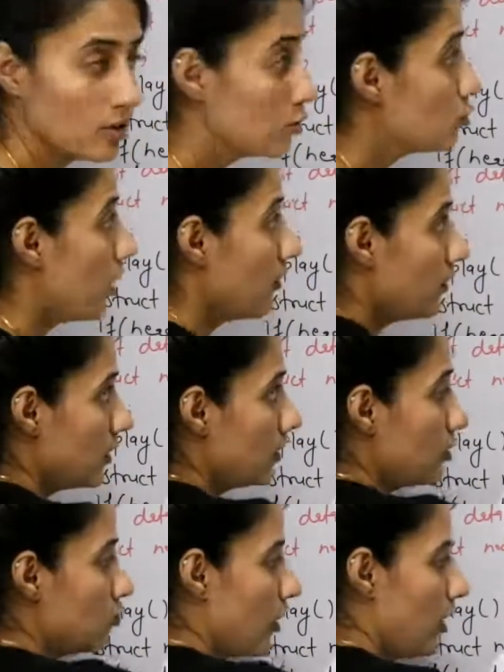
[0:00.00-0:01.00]
So after
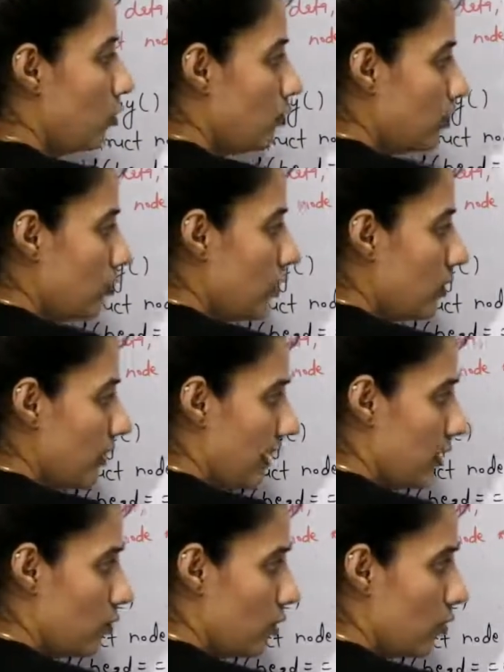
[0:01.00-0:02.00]
this while loop you will
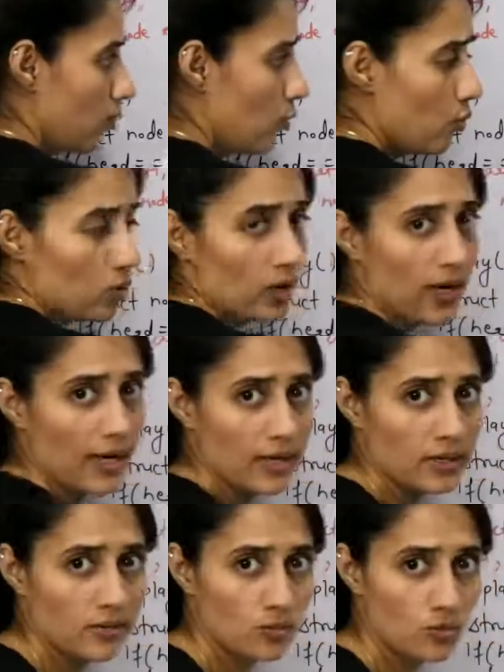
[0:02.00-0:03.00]
add one more
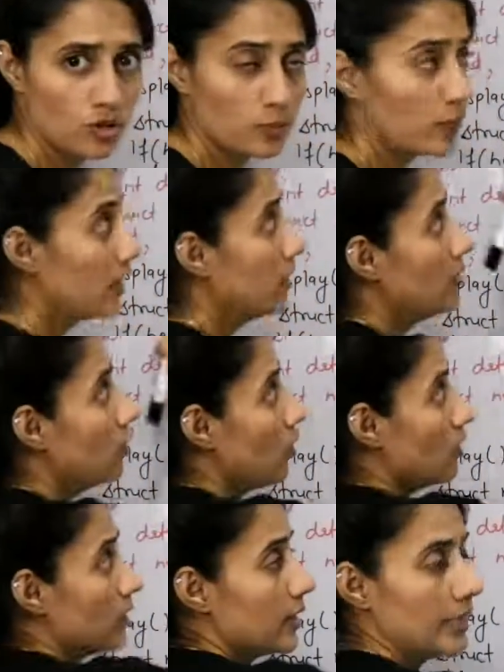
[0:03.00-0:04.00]
line to display
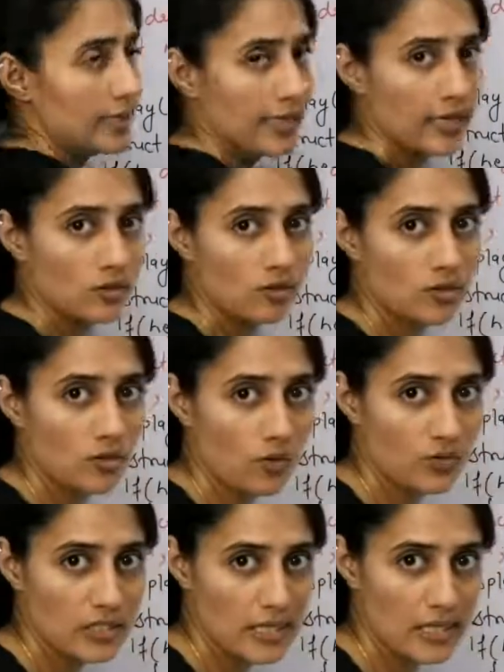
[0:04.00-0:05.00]
all the content
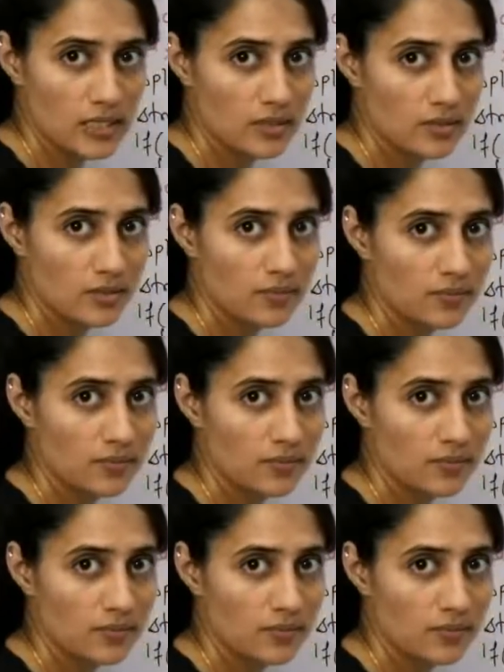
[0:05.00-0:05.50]
of this list.